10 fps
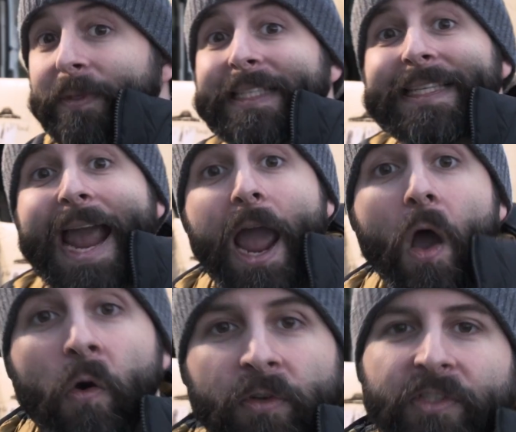
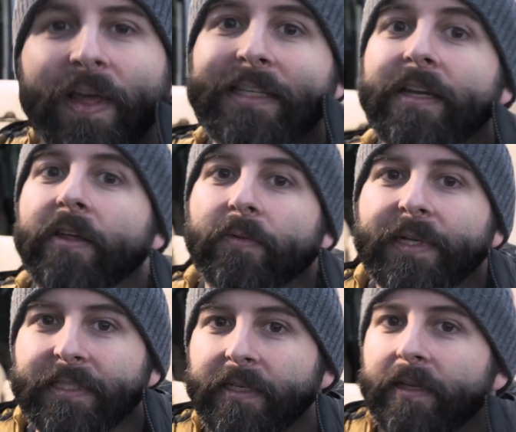sound. So that's another
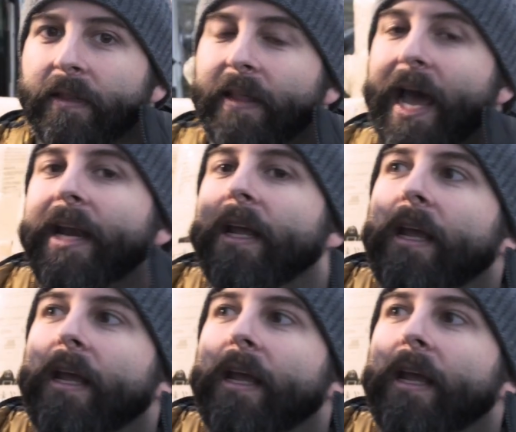reason that